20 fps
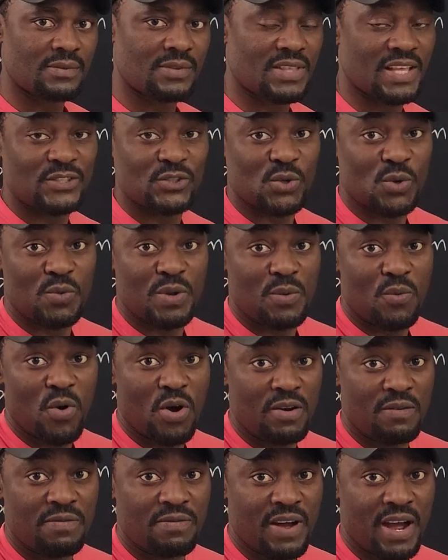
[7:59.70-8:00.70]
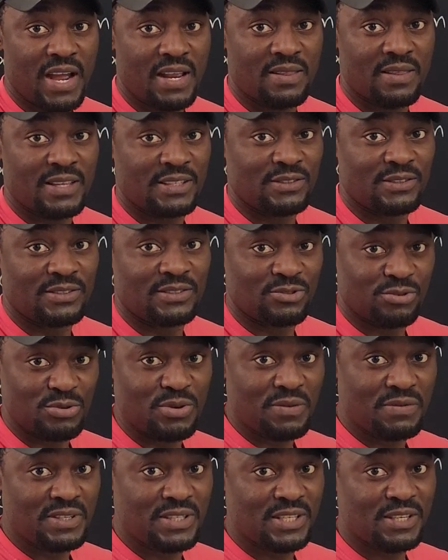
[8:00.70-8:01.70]
That's what we want to find, the
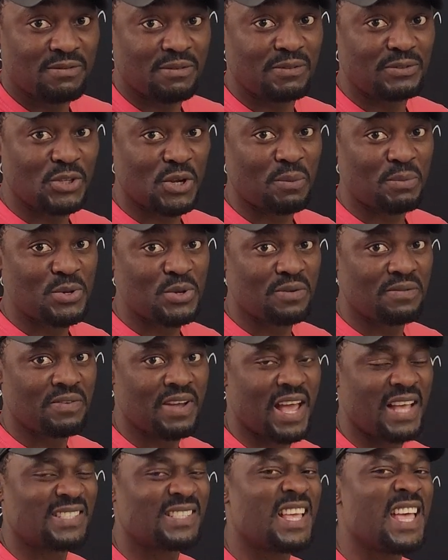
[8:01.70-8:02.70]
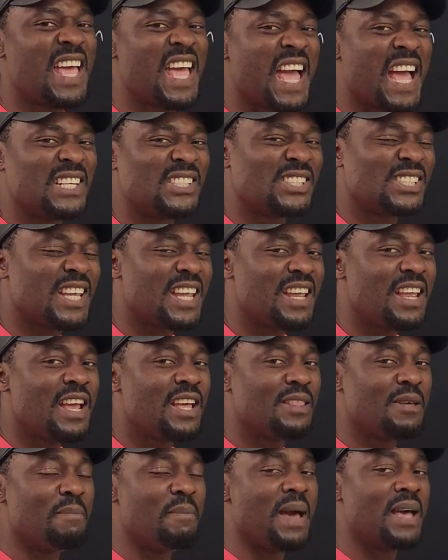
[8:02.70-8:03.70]
derivative of W of x. And see,
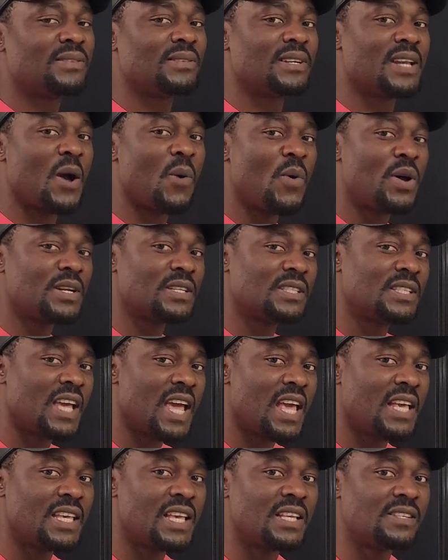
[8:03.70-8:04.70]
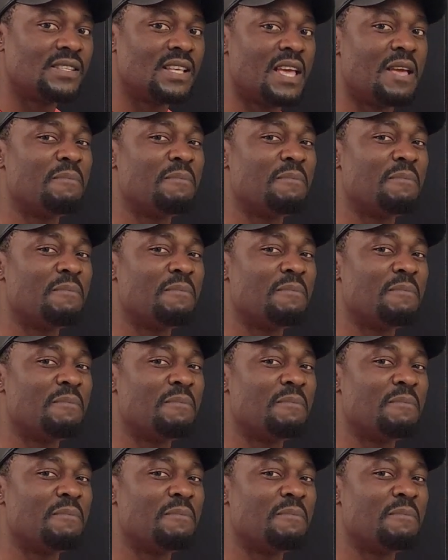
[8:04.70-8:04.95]
the method I want to take is the